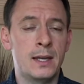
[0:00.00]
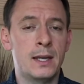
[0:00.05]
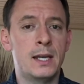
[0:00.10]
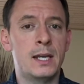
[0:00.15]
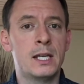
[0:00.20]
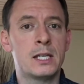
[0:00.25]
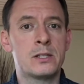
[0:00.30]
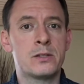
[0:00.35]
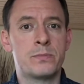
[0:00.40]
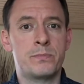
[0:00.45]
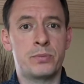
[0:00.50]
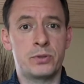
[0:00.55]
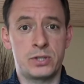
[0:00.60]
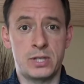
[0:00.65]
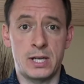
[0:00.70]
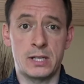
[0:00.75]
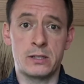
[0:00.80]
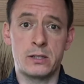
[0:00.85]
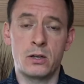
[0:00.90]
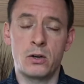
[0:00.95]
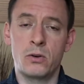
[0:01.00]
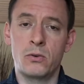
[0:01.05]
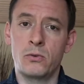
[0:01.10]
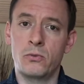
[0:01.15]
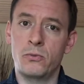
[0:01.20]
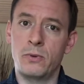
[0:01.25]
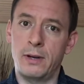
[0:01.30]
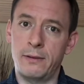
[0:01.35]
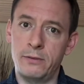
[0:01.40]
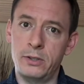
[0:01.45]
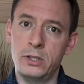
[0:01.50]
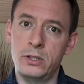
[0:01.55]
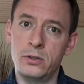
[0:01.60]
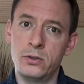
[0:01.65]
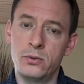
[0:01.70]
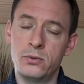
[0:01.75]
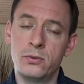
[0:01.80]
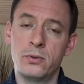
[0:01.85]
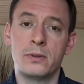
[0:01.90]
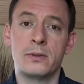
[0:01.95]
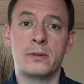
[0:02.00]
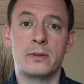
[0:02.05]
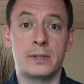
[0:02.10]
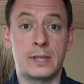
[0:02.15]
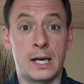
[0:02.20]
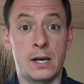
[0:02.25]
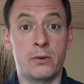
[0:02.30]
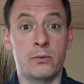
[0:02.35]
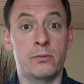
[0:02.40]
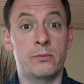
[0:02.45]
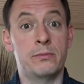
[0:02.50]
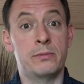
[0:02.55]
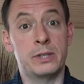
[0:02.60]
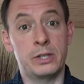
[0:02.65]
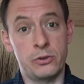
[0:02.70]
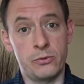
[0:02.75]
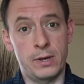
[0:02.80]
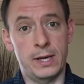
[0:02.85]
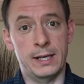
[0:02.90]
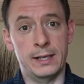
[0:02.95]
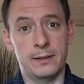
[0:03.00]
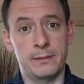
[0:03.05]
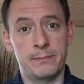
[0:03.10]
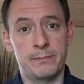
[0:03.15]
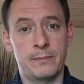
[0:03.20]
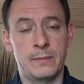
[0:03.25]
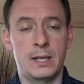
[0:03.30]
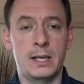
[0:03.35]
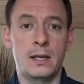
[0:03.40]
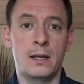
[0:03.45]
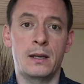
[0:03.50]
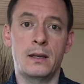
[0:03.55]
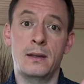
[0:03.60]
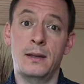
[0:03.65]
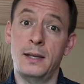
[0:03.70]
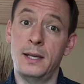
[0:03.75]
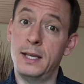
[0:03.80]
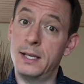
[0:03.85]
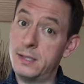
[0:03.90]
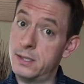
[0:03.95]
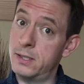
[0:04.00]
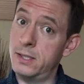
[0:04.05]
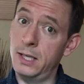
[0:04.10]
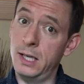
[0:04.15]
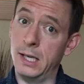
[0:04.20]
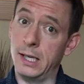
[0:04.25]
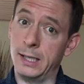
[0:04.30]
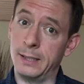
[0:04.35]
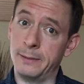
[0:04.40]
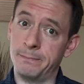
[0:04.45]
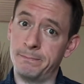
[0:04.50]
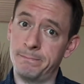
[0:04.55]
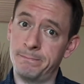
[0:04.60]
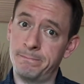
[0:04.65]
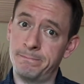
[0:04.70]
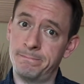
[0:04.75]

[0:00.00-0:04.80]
It's potential revenue down the drain. It's stealing.